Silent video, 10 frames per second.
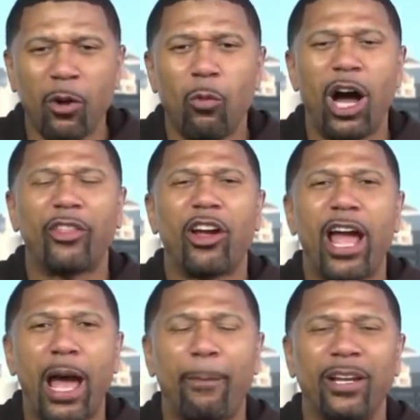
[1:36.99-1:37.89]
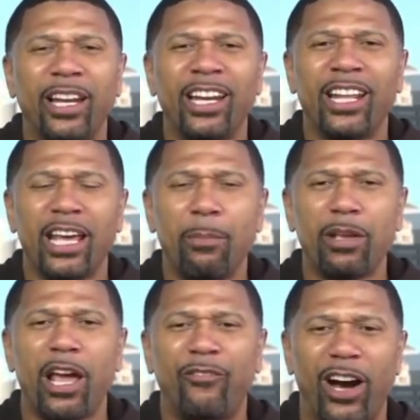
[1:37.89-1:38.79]
while they're happening in the
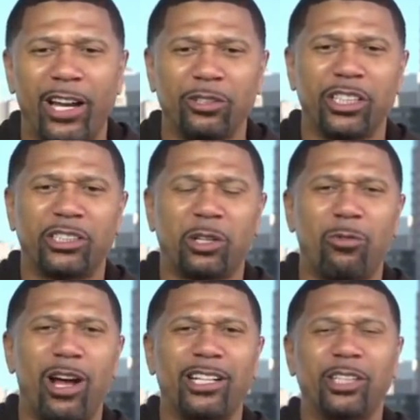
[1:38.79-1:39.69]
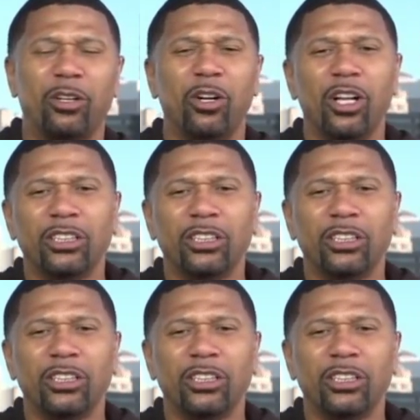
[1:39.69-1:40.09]
NBA Finals in Toronto?